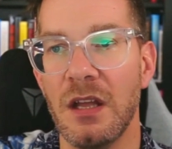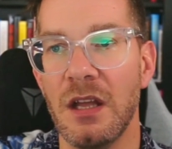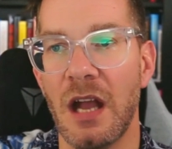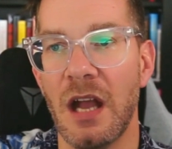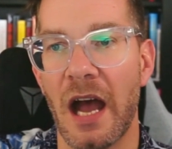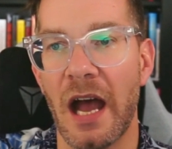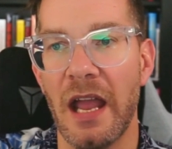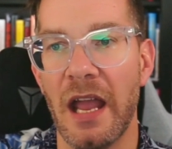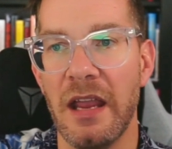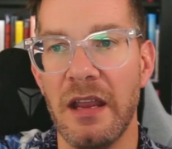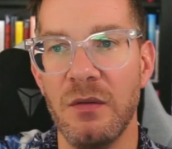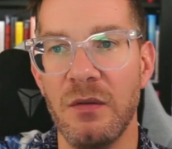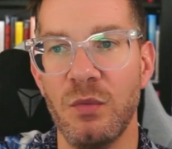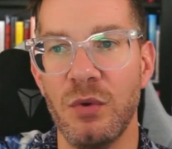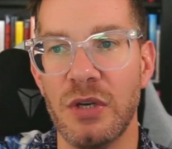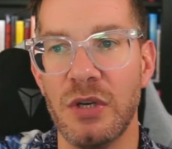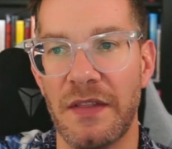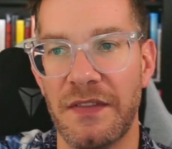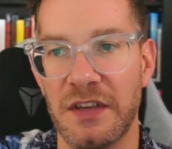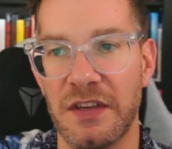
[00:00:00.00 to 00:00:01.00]
I
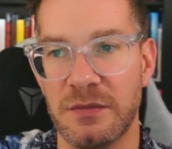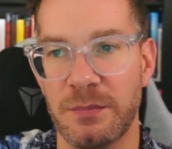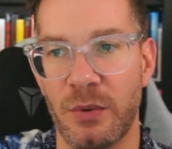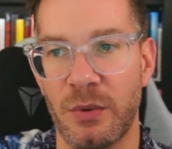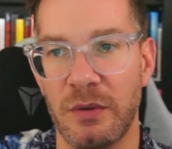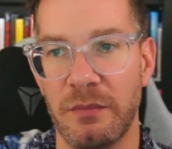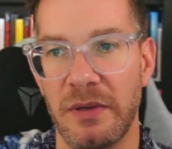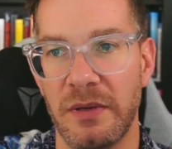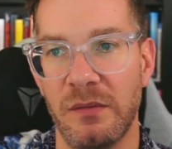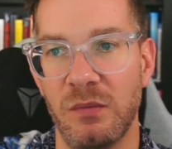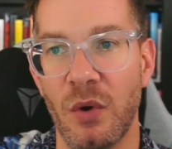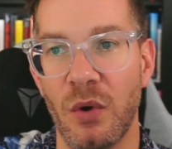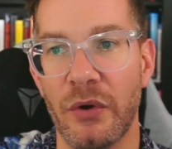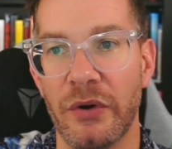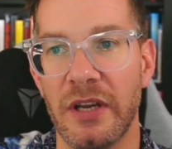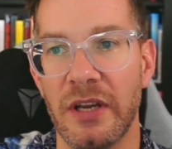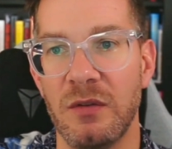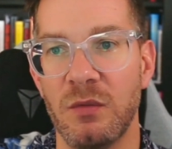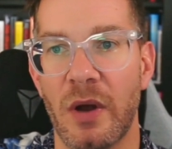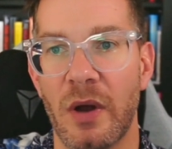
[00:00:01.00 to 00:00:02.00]
would at this point be
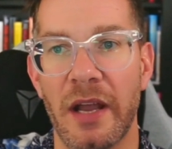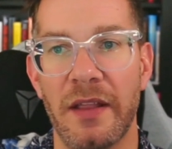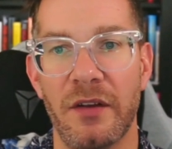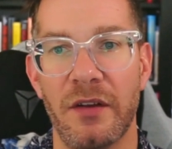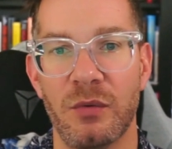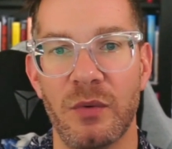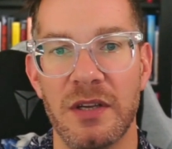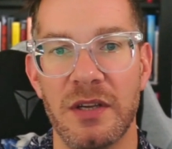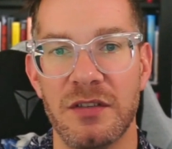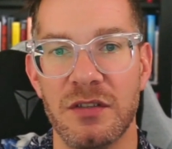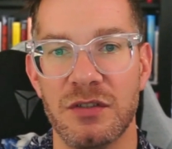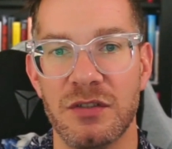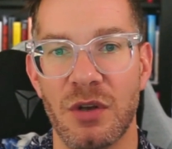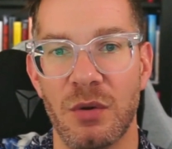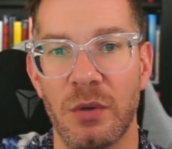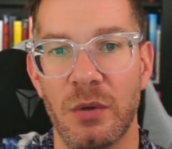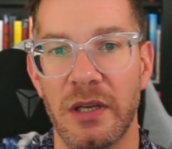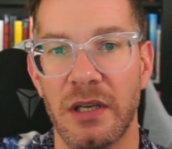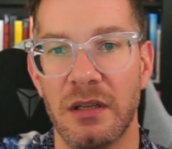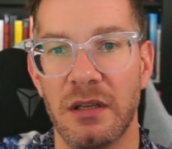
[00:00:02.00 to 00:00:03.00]
worried why they're raising so
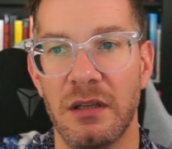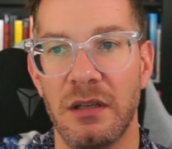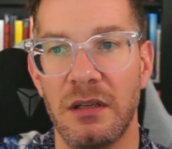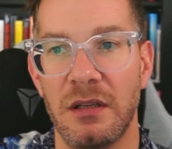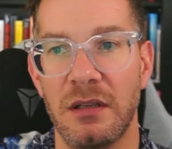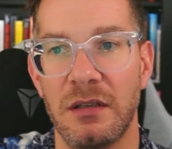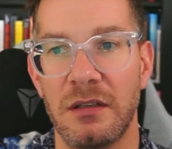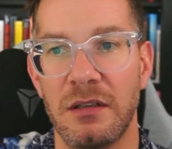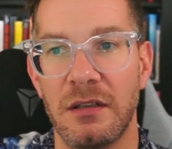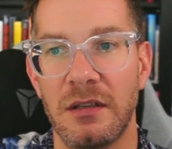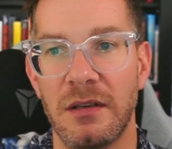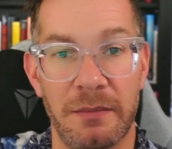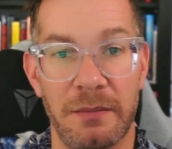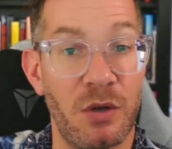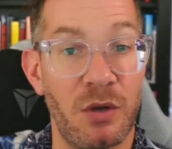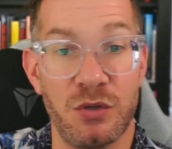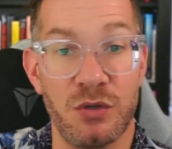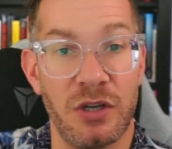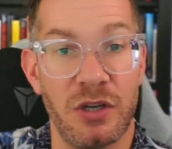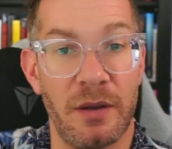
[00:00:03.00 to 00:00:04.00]
little.
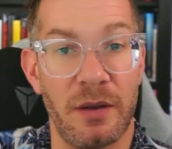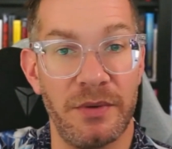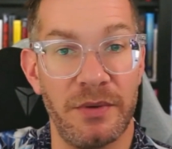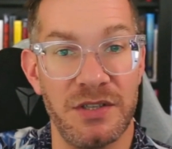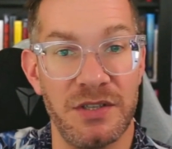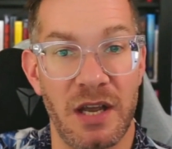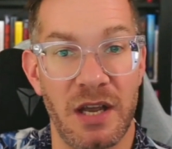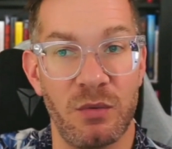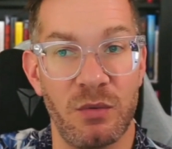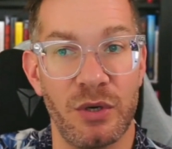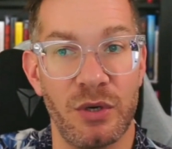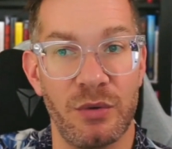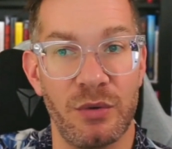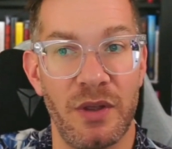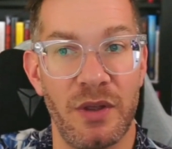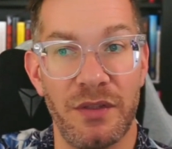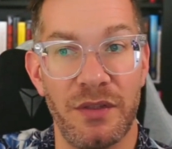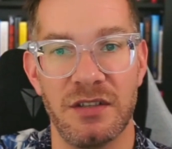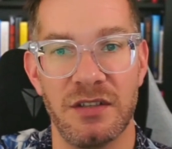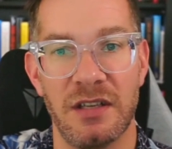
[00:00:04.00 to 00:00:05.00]
Most of the companies I work
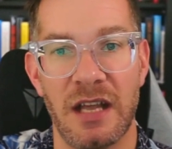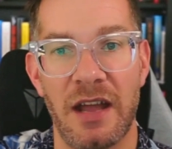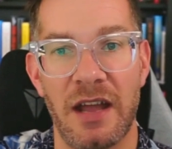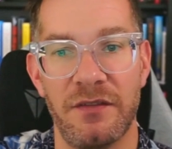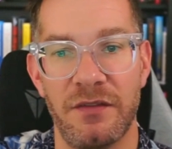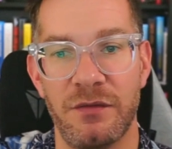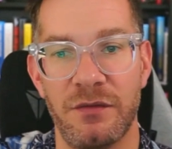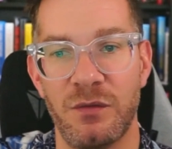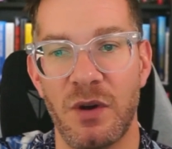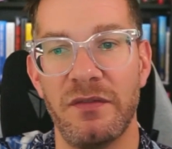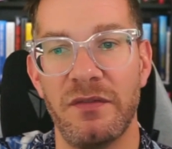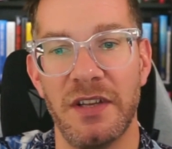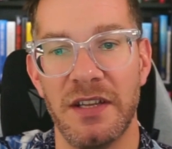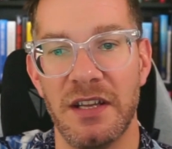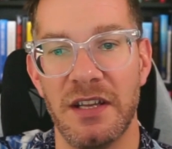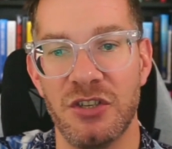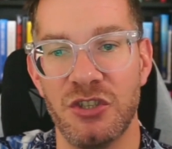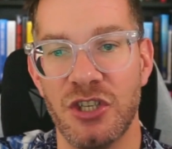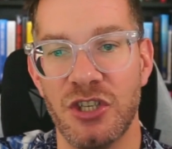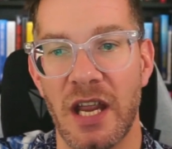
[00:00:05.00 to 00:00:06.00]
with that have roughly
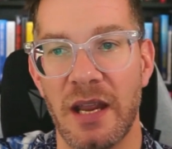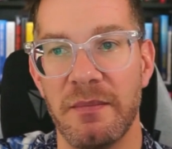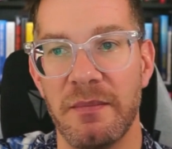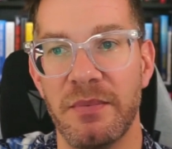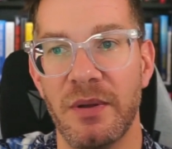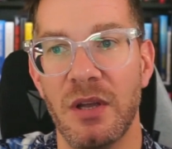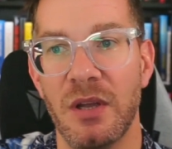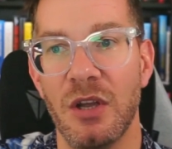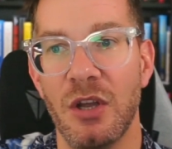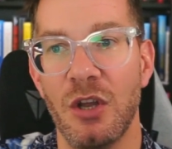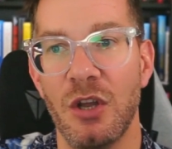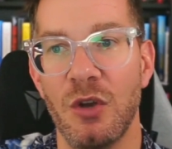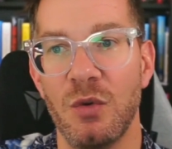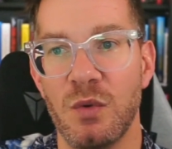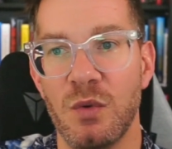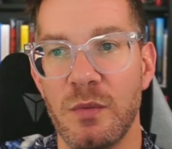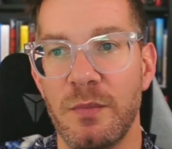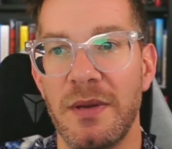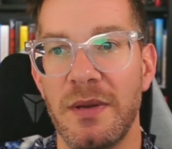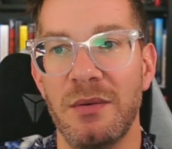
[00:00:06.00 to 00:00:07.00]
this shape
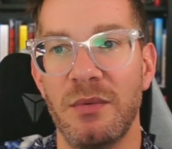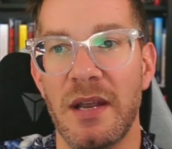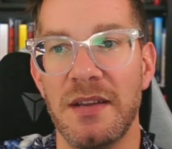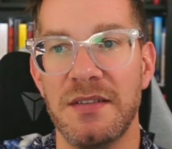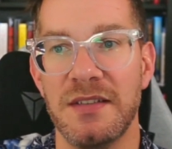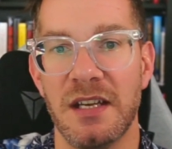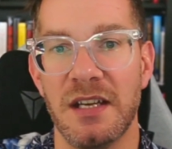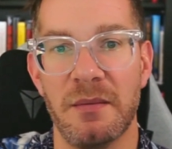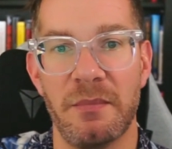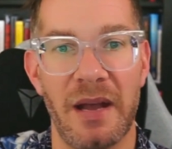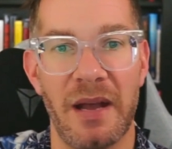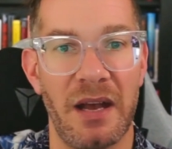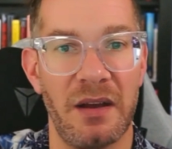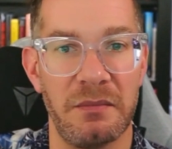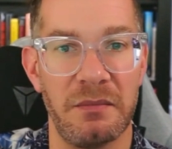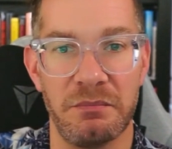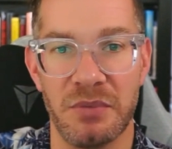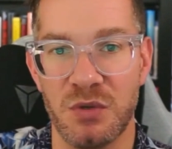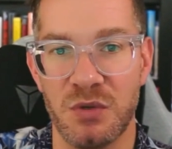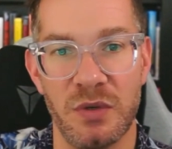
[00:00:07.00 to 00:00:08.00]
would be raising
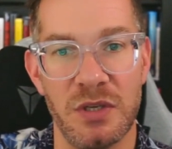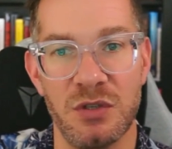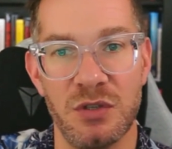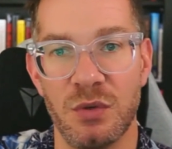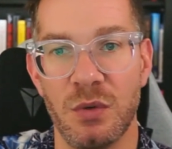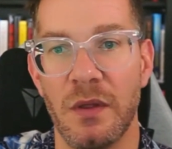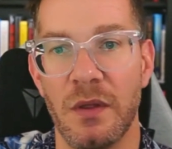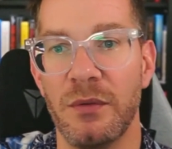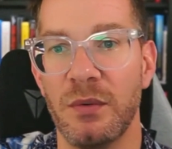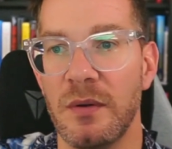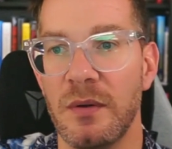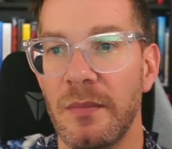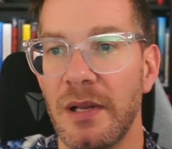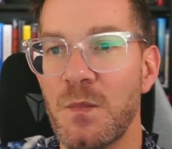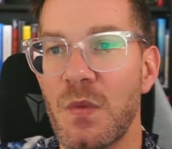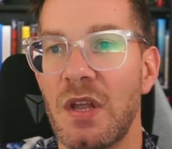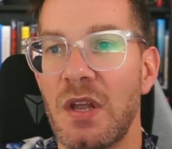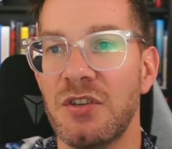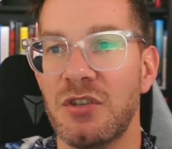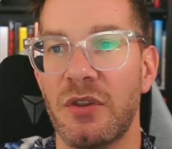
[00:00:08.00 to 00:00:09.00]
about between 2 and 3
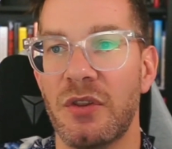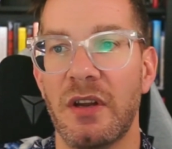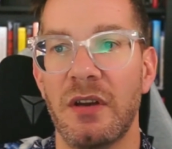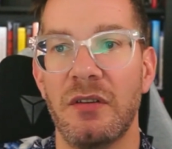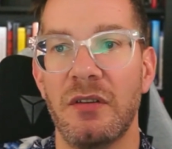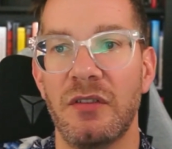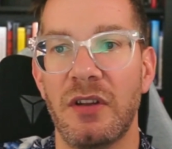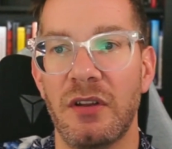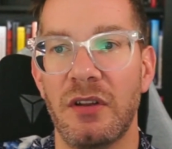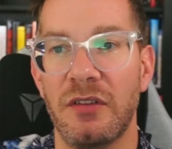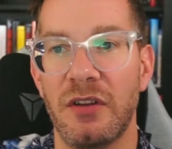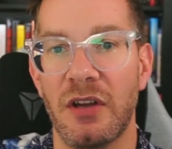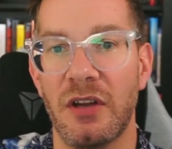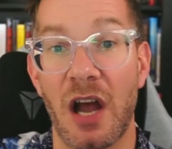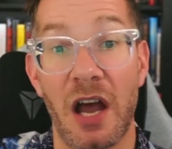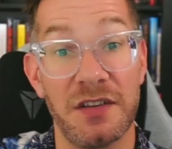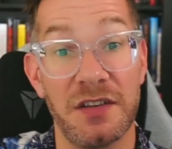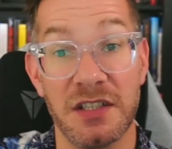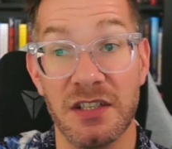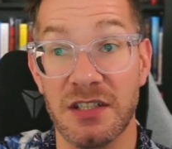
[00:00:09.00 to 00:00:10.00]
million. So the
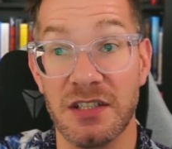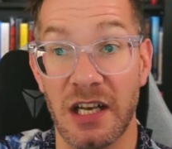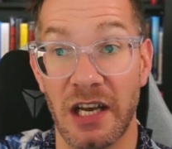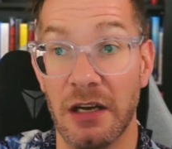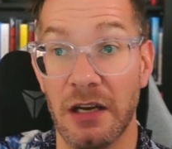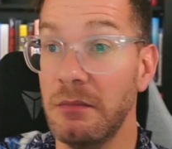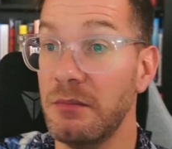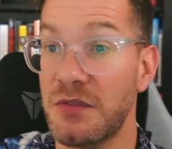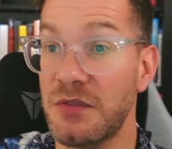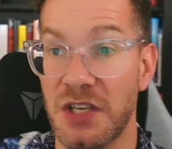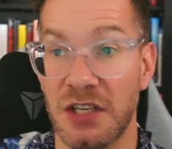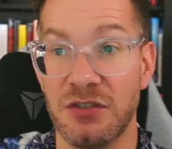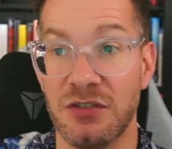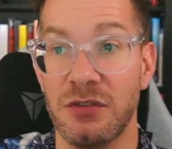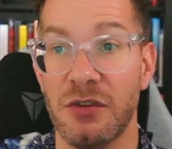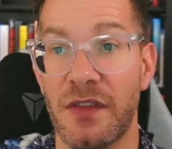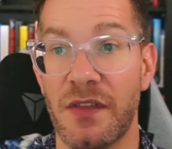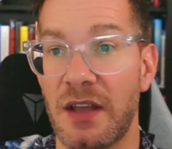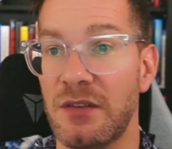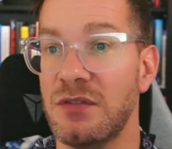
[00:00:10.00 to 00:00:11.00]
ask is clear,
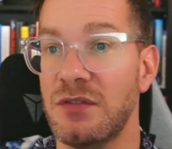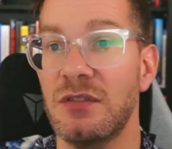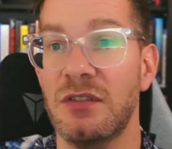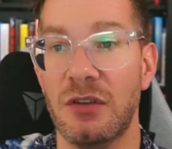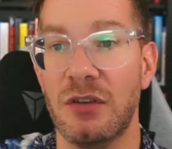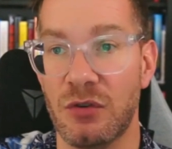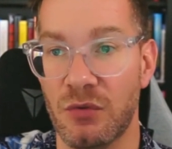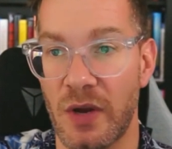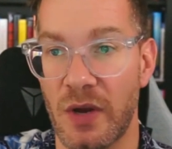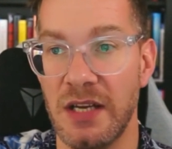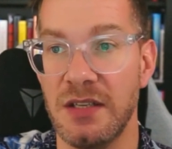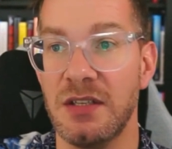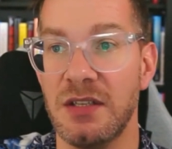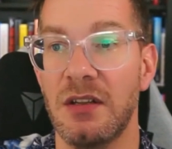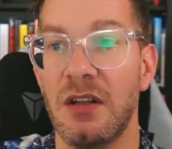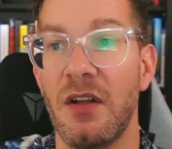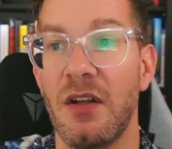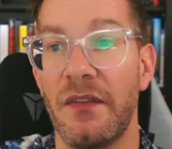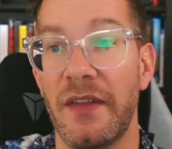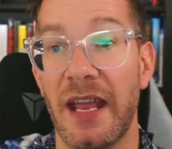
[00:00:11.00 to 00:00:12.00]
600,000, great.
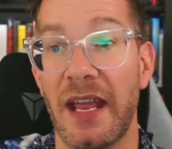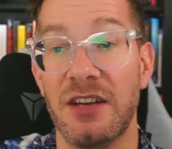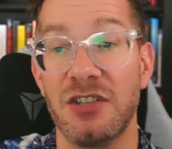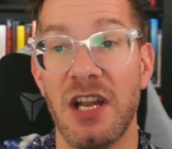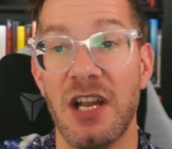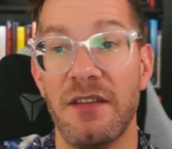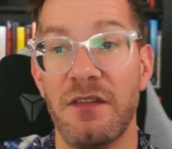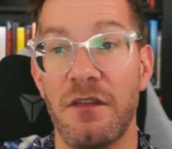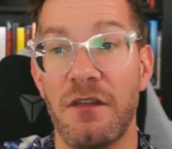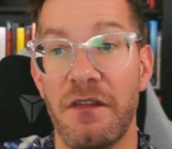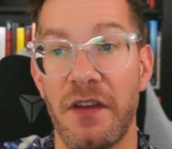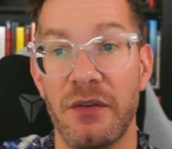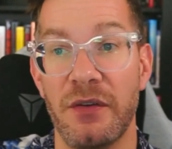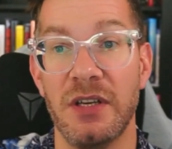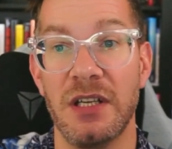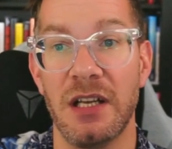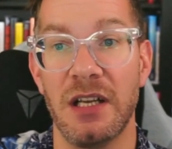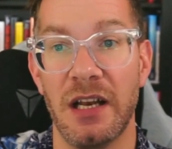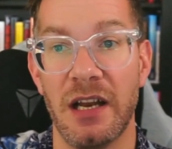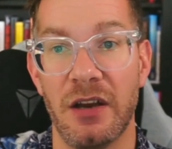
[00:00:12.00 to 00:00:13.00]
They actually have a very
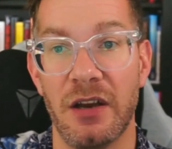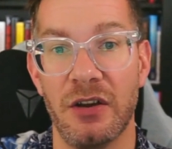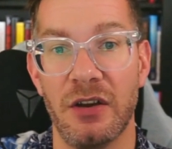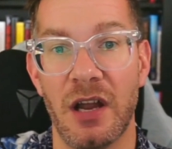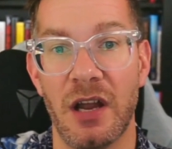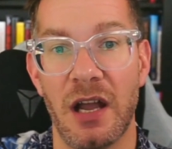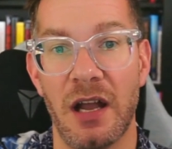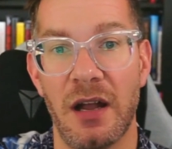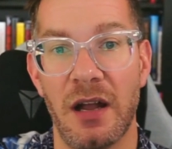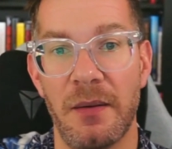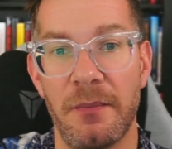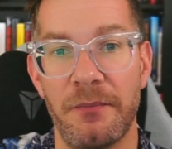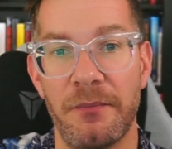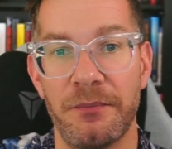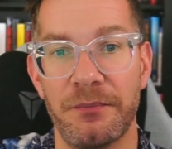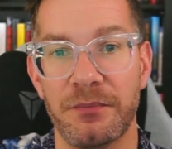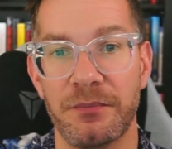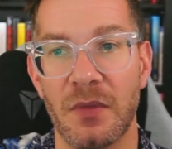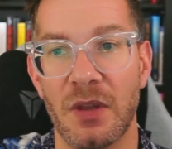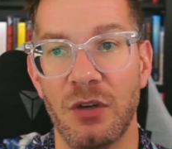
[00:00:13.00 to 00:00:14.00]
clear
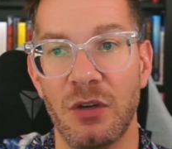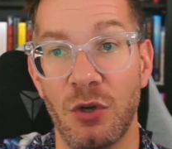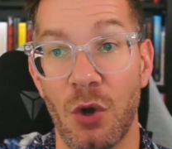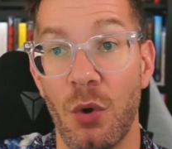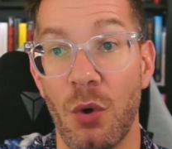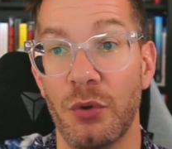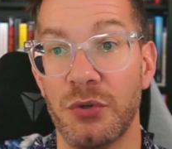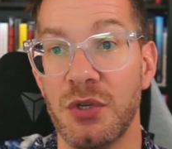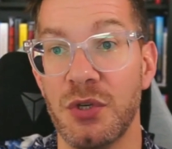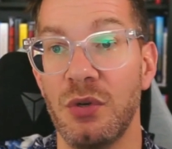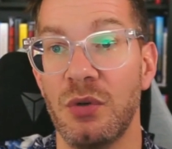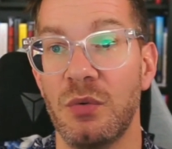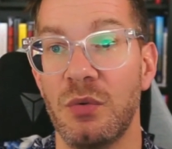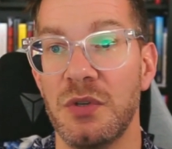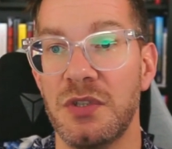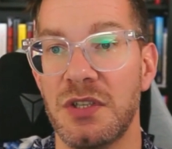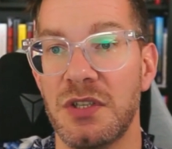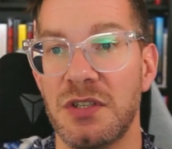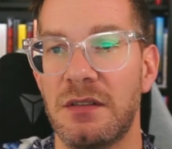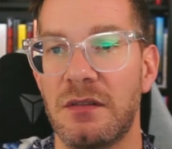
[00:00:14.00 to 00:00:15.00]
goal too,
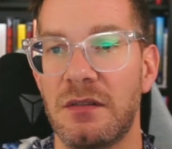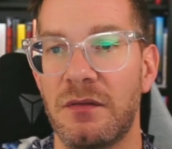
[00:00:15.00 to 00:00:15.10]
which is